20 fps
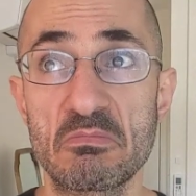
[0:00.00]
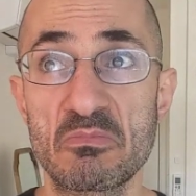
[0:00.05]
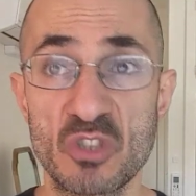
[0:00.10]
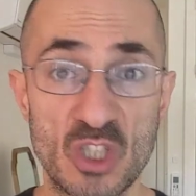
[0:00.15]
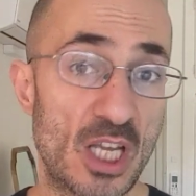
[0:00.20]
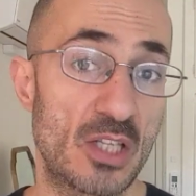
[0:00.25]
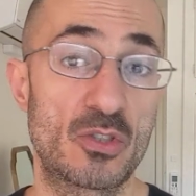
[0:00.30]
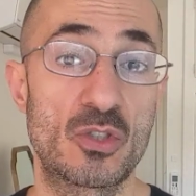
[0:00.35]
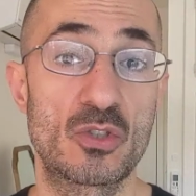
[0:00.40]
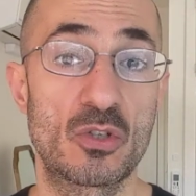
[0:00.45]

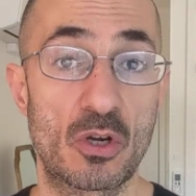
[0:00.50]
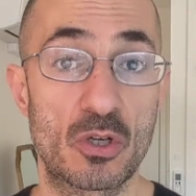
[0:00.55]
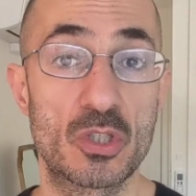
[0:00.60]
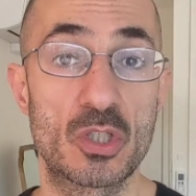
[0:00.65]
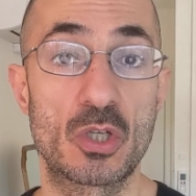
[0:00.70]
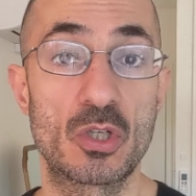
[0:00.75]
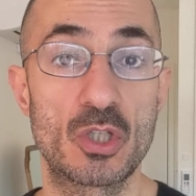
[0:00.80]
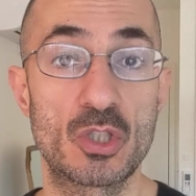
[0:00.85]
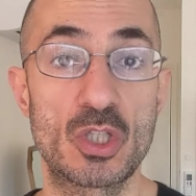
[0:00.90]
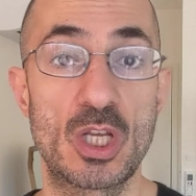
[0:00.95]
chances are
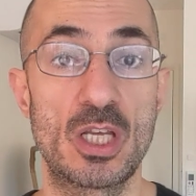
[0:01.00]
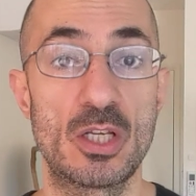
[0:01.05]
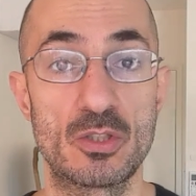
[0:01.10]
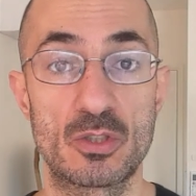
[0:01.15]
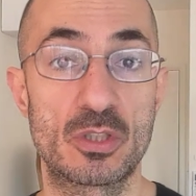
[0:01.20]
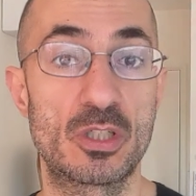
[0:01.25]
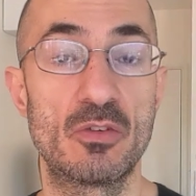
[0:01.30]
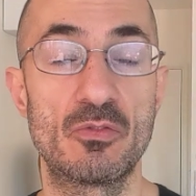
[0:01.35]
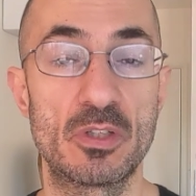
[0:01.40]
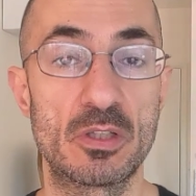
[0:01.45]
it's gonna
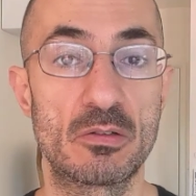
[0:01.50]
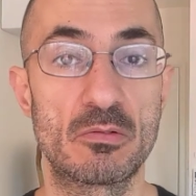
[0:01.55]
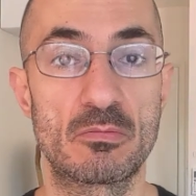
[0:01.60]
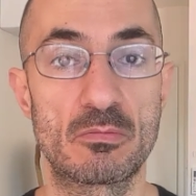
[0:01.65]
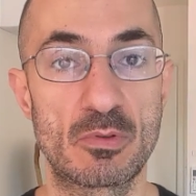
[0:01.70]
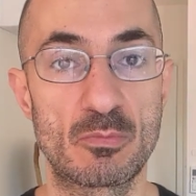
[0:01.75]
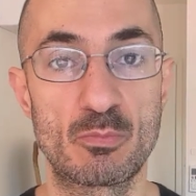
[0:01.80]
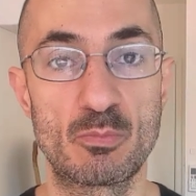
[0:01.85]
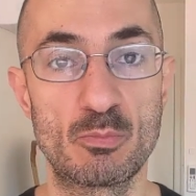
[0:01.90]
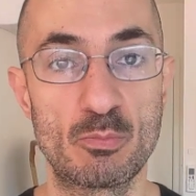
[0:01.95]
change
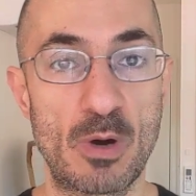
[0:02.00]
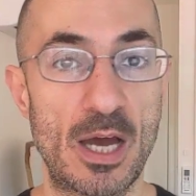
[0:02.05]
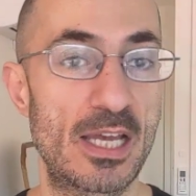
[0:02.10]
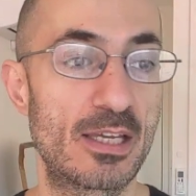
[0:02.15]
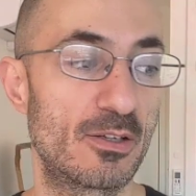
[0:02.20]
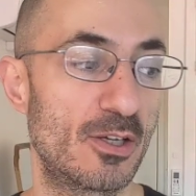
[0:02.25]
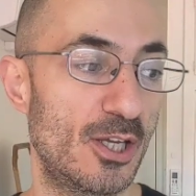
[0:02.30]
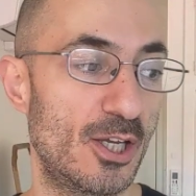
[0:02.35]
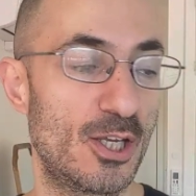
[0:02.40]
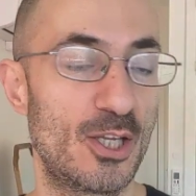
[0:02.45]
given
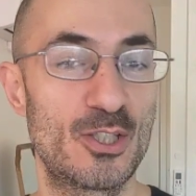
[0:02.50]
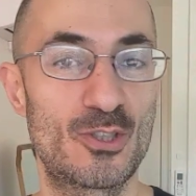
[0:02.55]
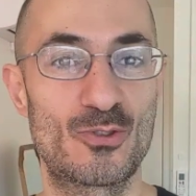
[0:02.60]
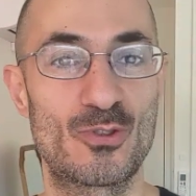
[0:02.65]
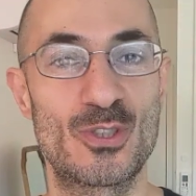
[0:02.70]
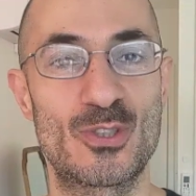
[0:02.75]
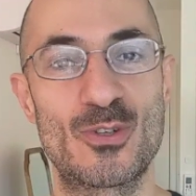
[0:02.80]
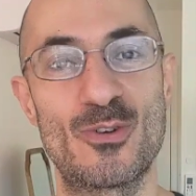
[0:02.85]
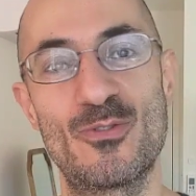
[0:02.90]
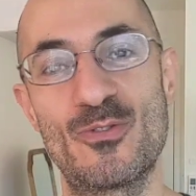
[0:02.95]
my
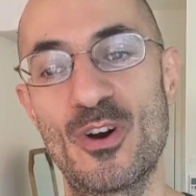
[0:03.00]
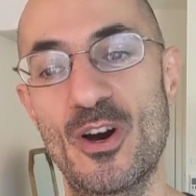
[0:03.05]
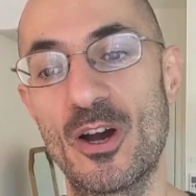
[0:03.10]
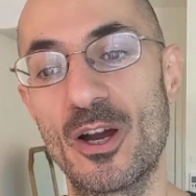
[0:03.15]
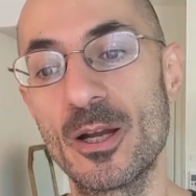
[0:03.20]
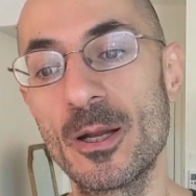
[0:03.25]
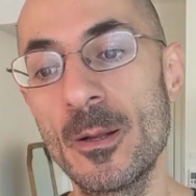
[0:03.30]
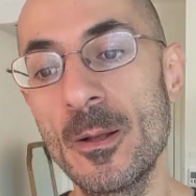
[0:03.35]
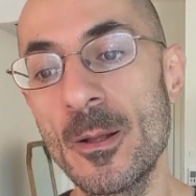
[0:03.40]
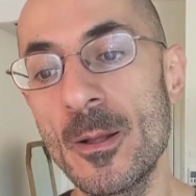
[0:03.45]
history so
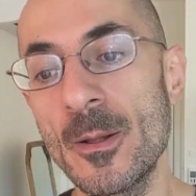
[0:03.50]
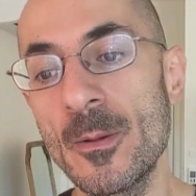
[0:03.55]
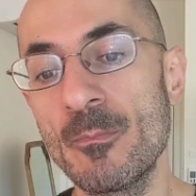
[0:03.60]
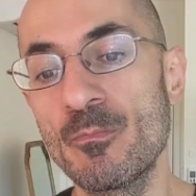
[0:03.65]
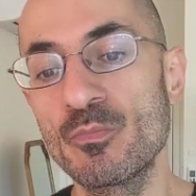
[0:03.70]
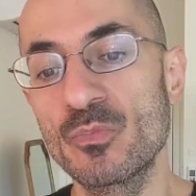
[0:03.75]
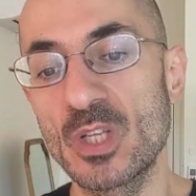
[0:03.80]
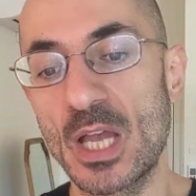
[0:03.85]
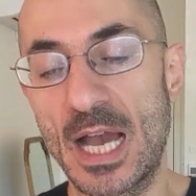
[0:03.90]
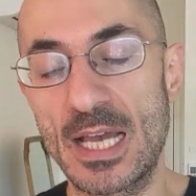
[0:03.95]
far.
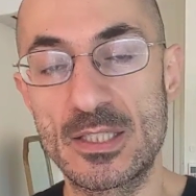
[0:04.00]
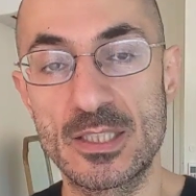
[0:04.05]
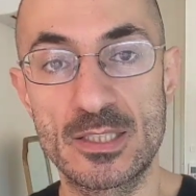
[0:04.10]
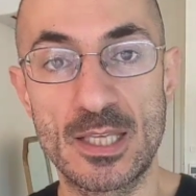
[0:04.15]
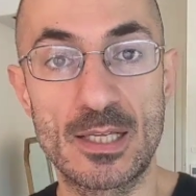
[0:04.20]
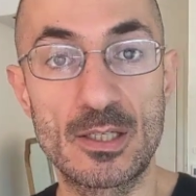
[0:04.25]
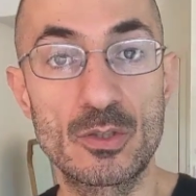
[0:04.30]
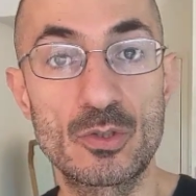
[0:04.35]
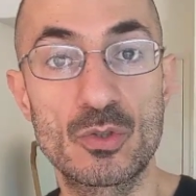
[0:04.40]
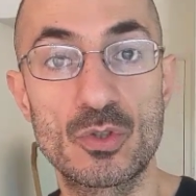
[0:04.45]
I
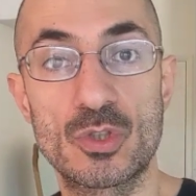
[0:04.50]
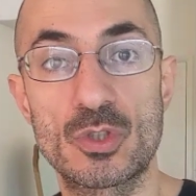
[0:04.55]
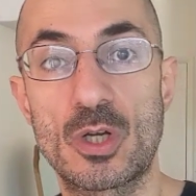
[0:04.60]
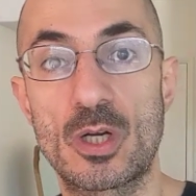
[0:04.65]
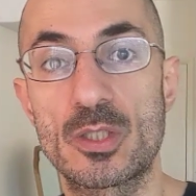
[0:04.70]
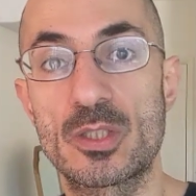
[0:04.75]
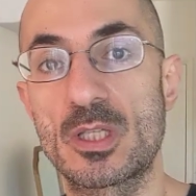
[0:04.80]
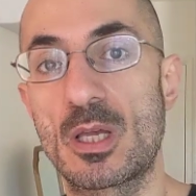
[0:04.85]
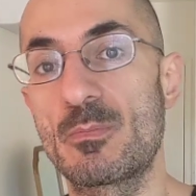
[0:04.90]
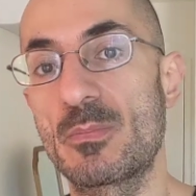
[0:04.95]
decided to
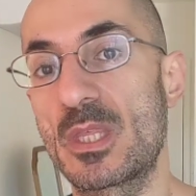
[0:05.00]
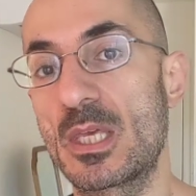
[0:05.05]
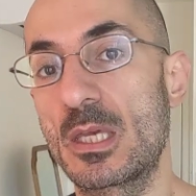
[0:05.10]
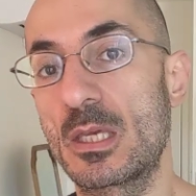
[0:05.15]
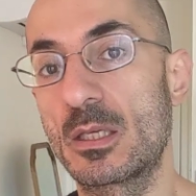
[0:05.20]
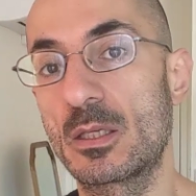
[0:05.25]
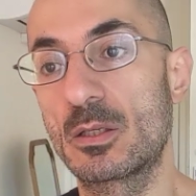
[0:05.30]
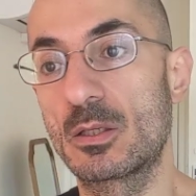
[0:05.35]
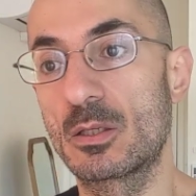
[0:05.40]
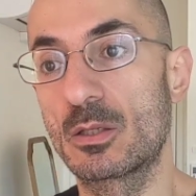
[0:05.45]
start
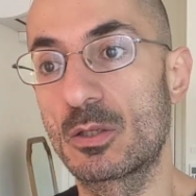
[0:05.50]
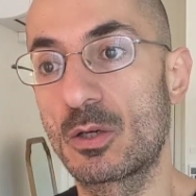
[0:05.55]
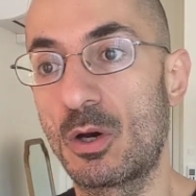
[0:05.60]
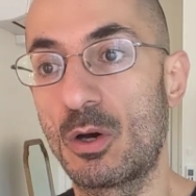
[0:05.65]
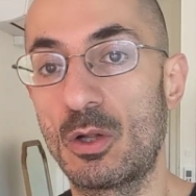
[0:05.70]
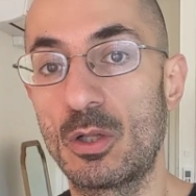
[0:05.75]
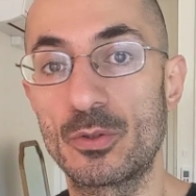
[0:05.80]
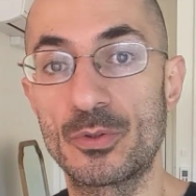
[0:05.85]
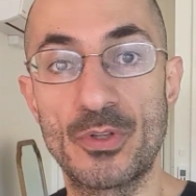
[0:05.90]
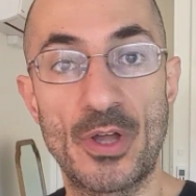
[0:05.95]
something
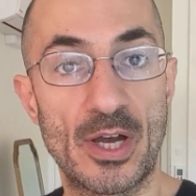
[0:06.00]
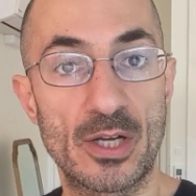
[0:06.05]
called